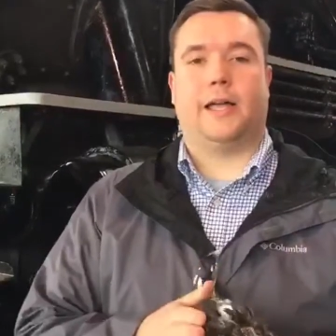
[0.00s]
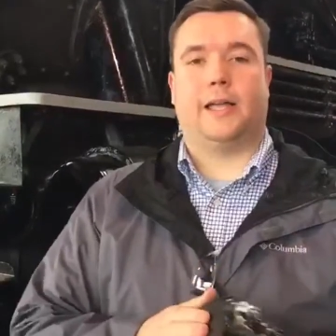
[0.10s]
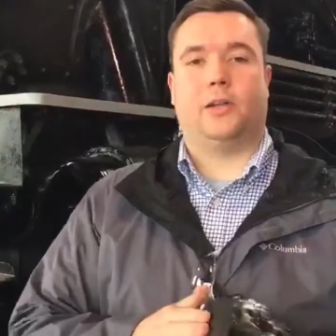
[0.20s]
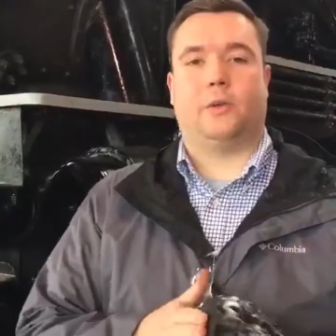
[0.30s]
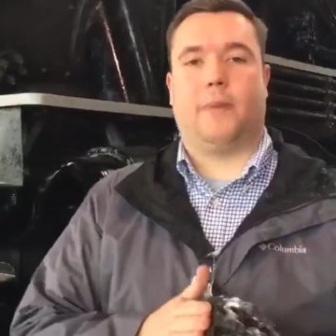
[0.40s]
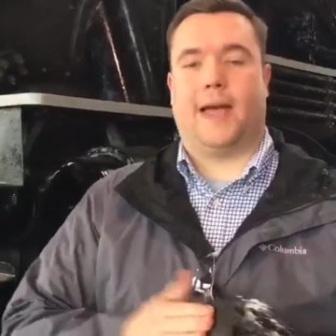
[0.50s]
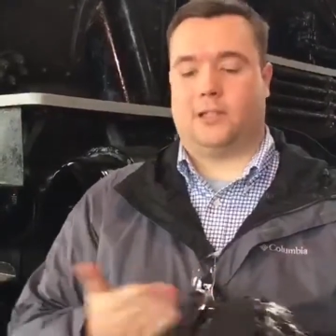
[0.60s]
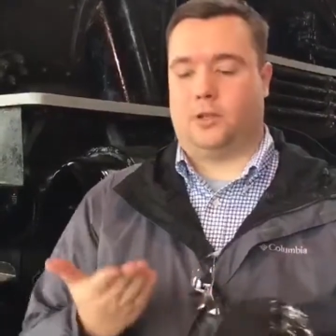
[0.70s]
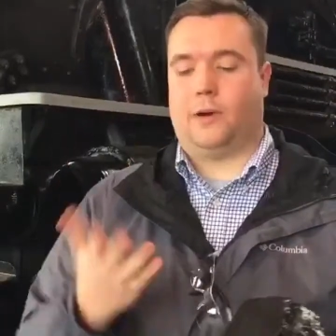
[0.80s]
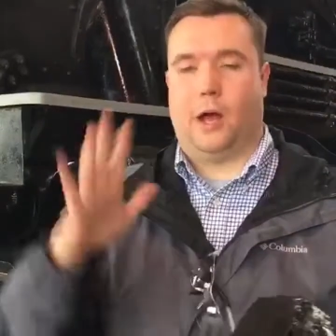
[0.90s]
You can pass
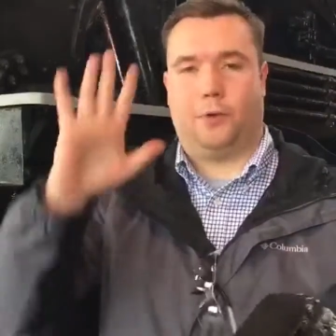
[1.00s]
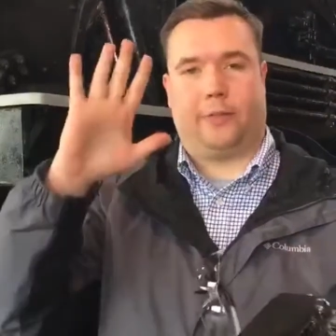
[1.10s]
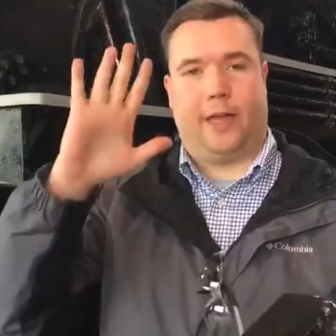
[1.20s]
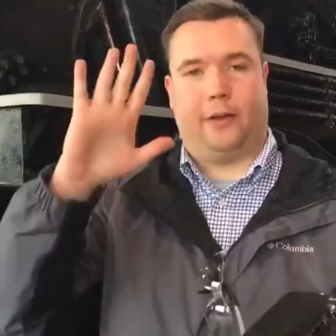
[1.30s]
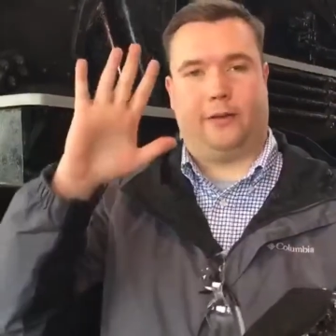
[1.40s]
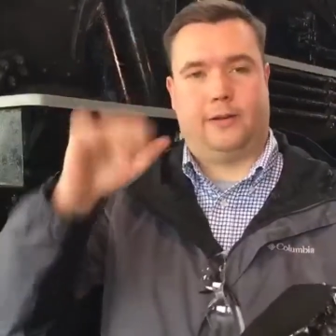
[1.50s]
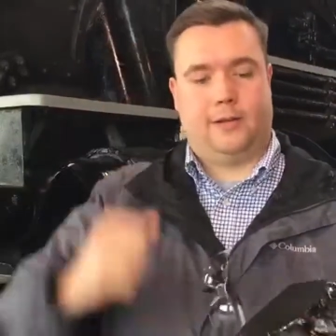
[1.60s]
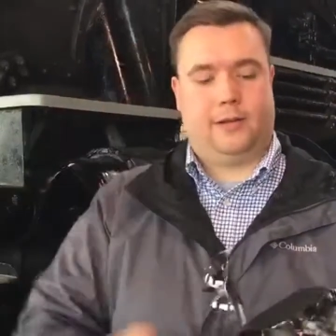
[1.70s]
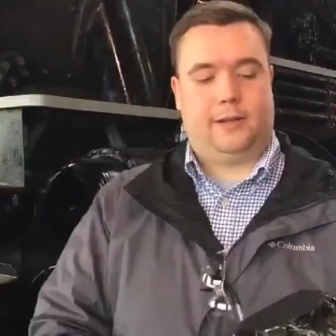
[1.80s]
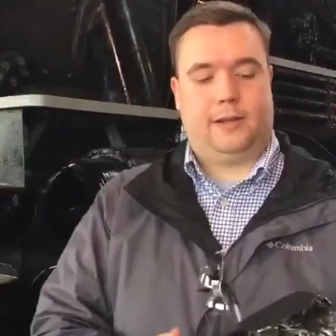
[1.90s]
it around without
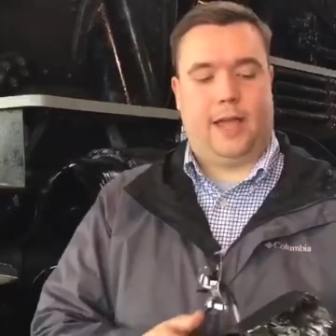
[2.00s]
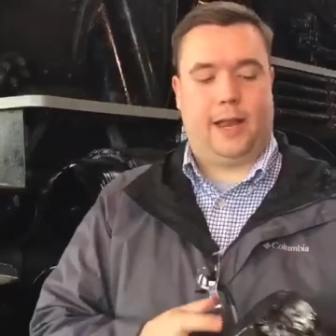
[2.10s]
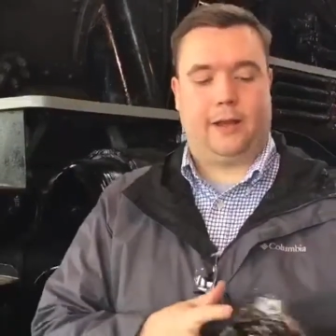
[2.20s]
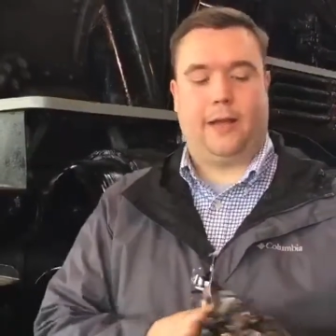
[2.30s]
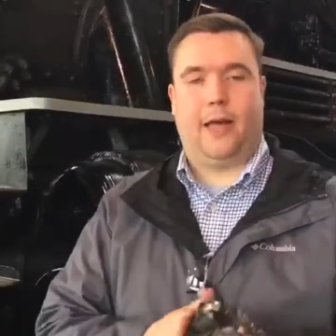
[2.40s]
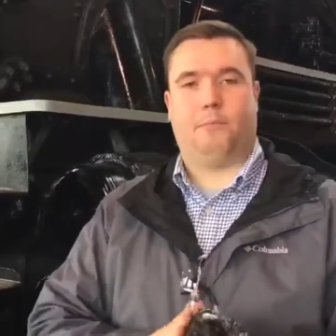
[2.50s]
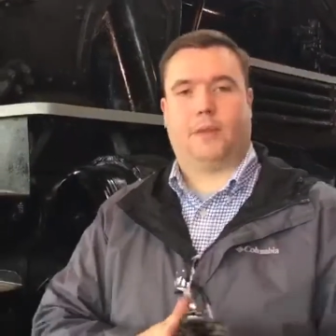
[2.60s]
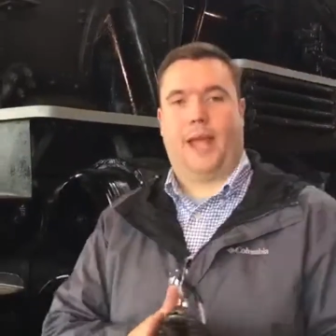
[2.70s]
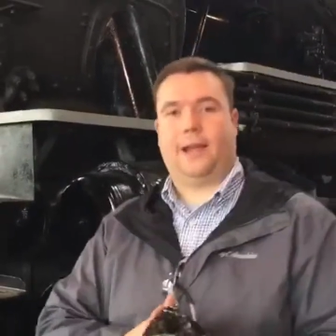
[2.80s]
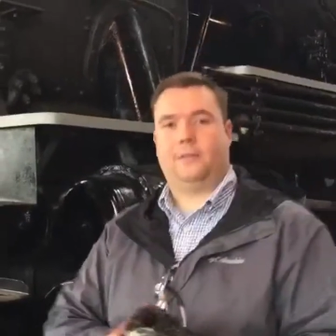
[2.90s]
getting
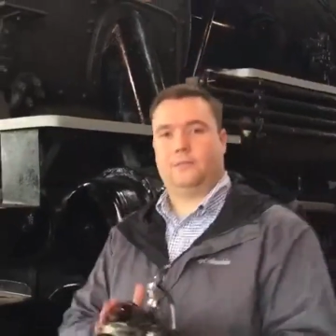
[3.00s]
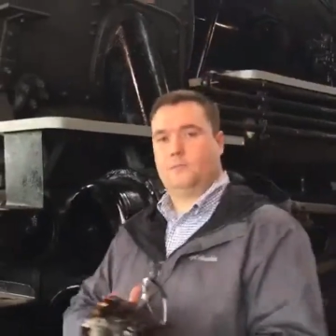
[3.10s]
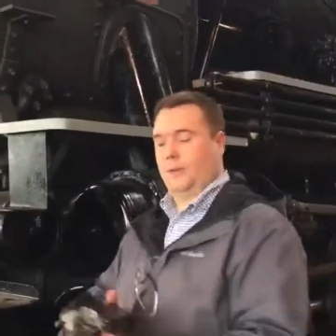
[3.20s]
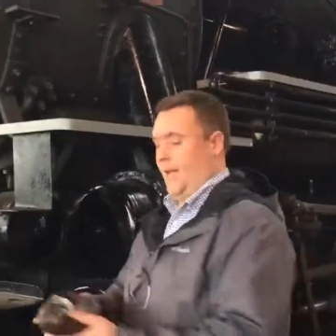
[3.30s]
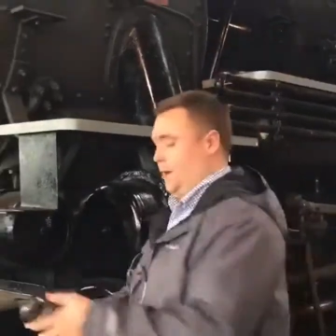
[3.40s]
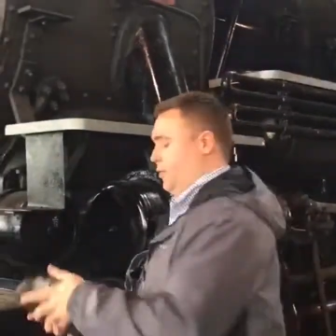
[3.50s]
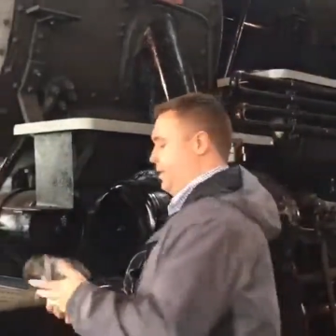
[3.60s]
black greasy